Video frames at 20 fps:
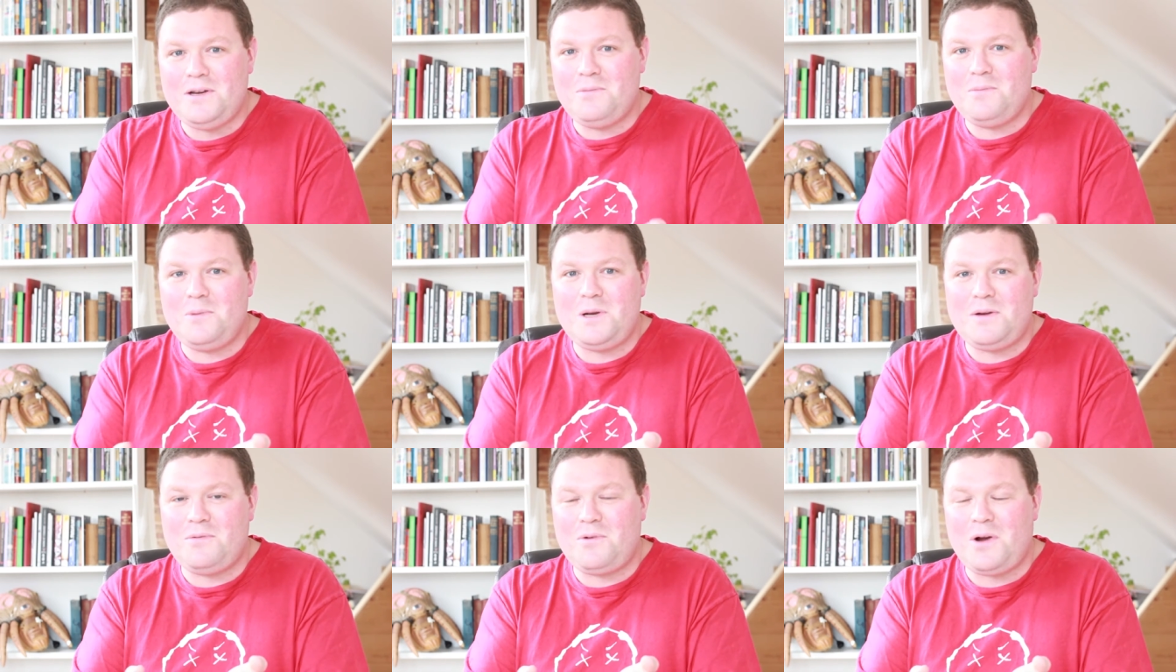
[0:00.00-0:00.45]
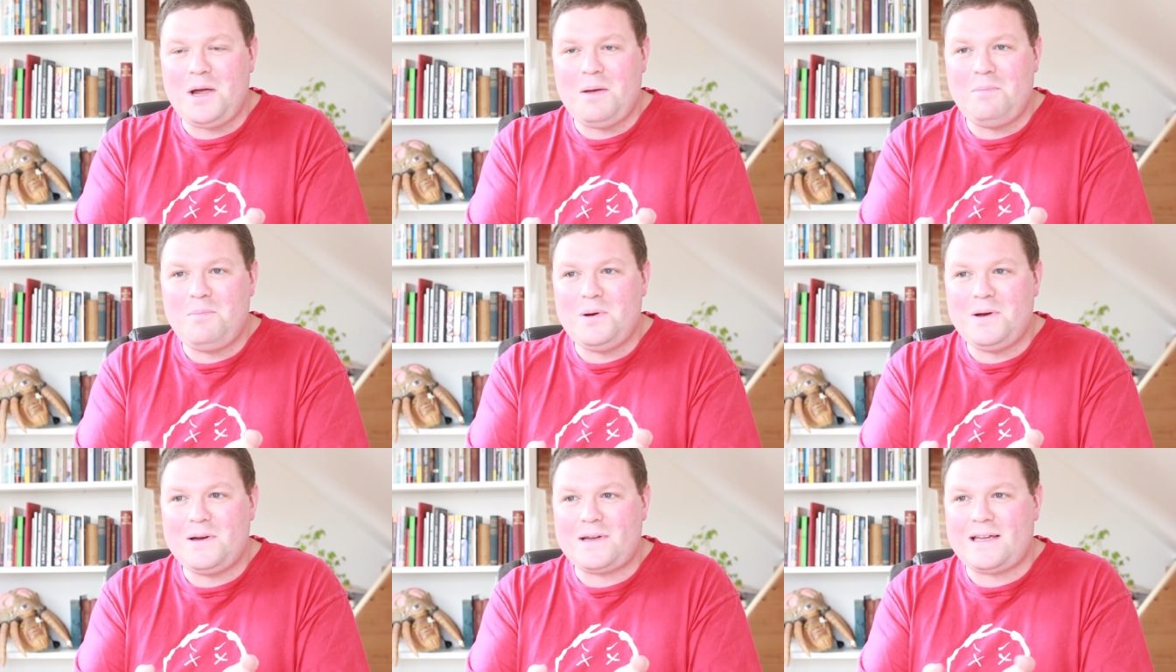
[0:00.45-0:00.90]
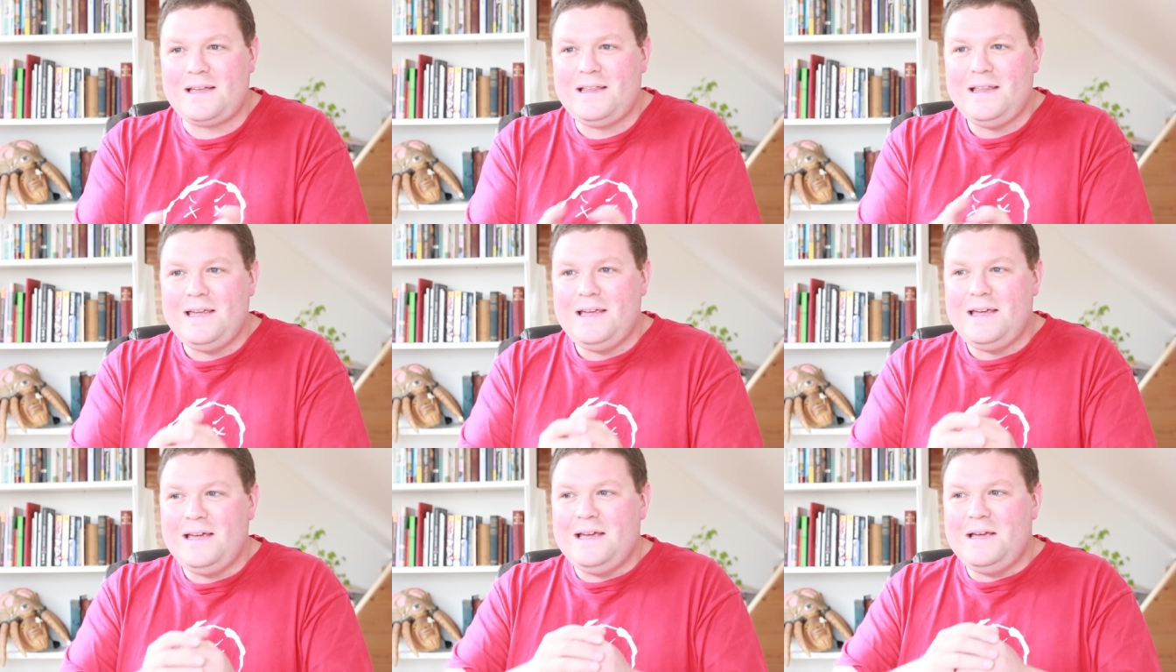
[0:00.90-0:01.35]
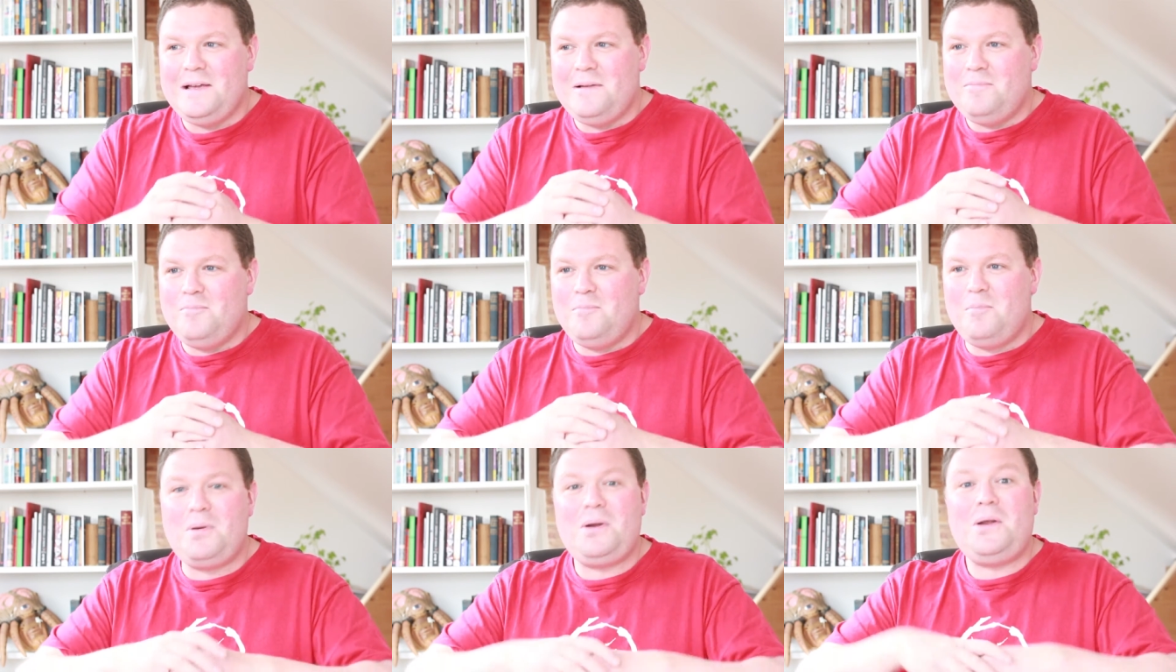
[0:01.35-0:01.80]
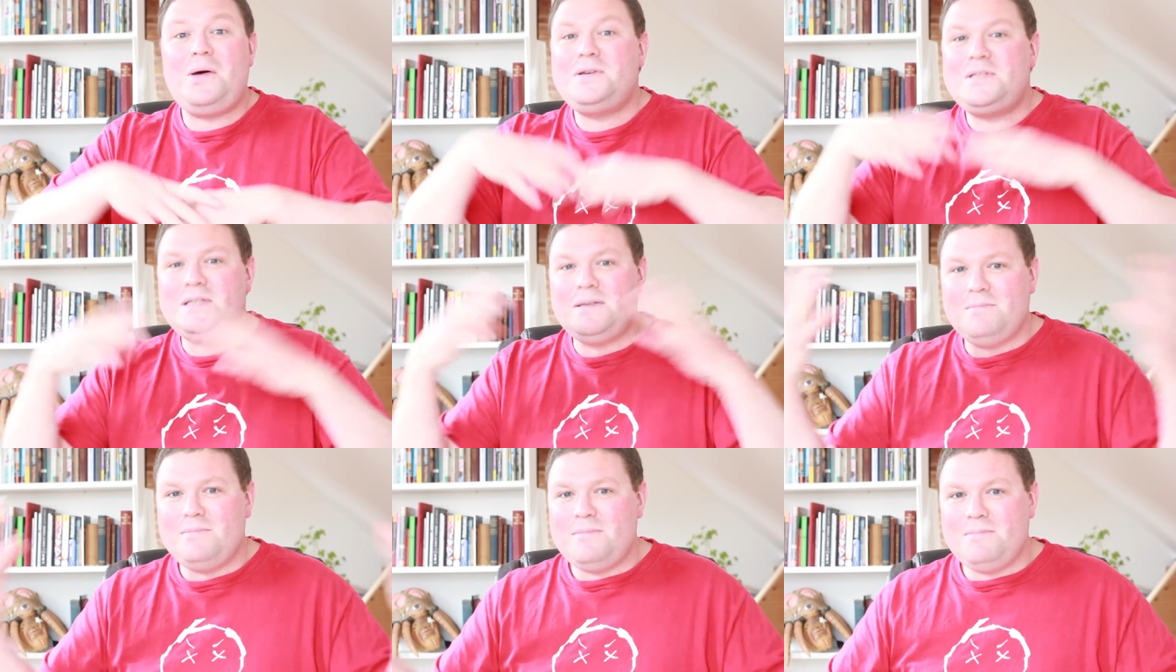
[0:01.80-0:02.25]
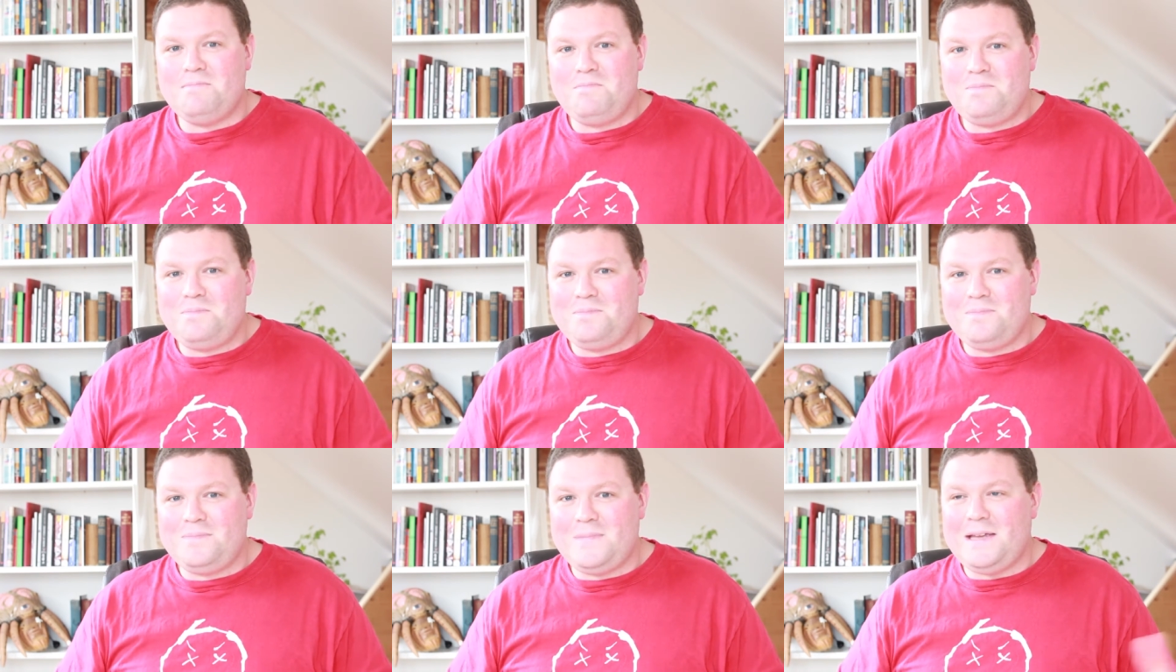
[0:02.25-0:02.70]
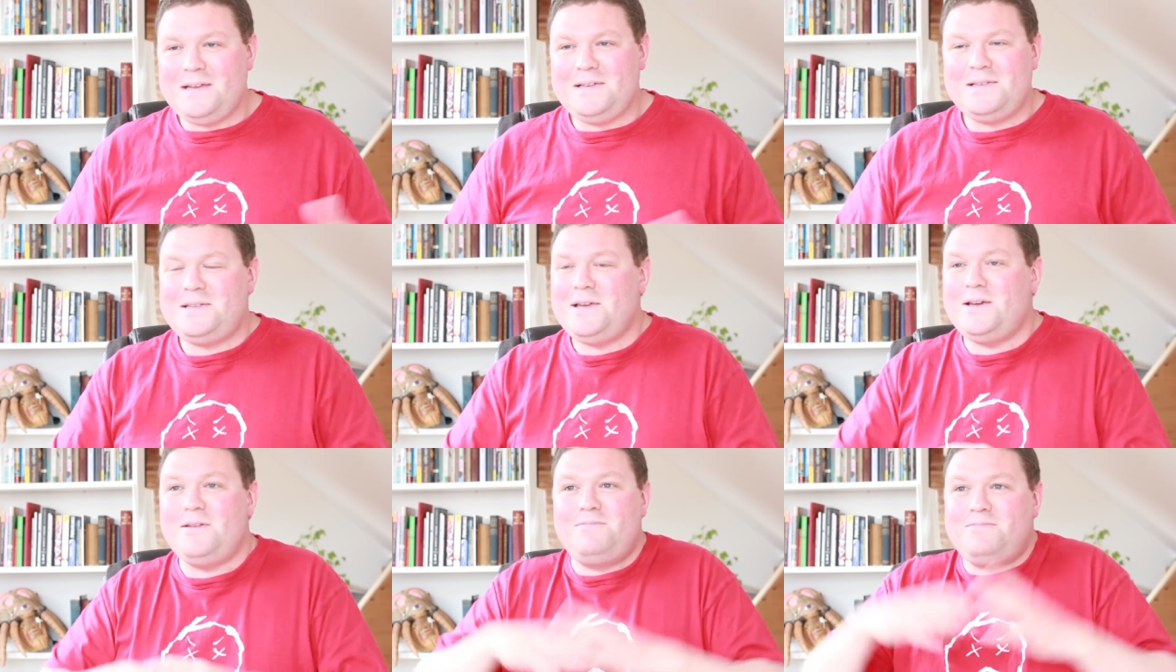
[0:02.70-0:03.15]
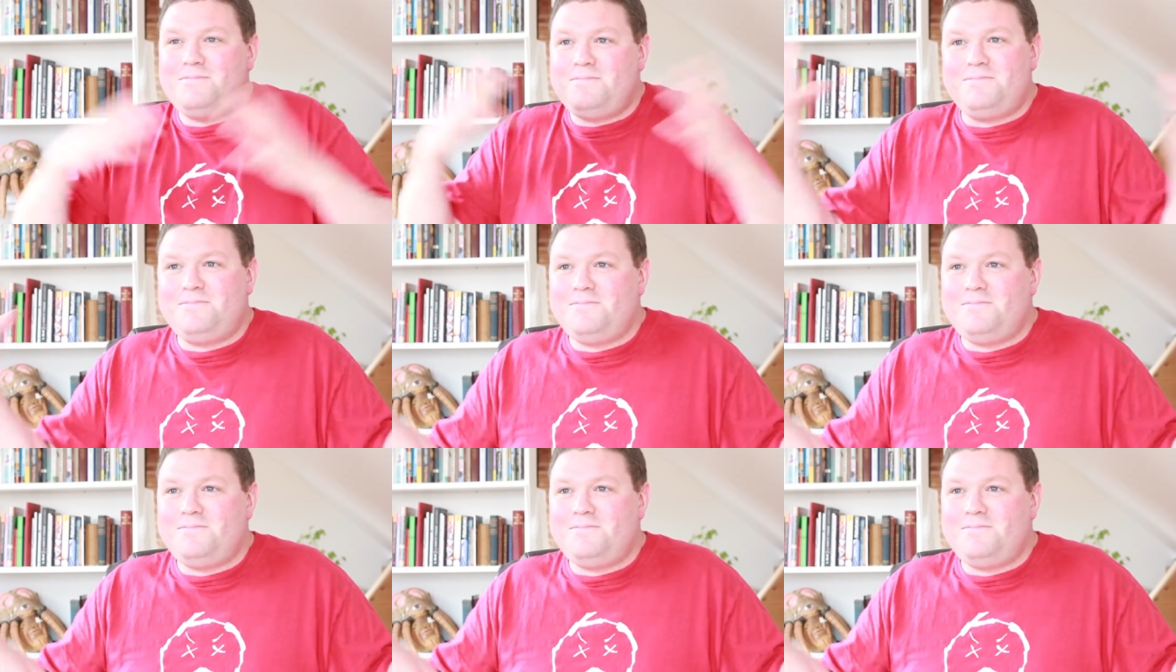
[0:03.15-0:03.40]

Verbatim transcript: you write a book blossom into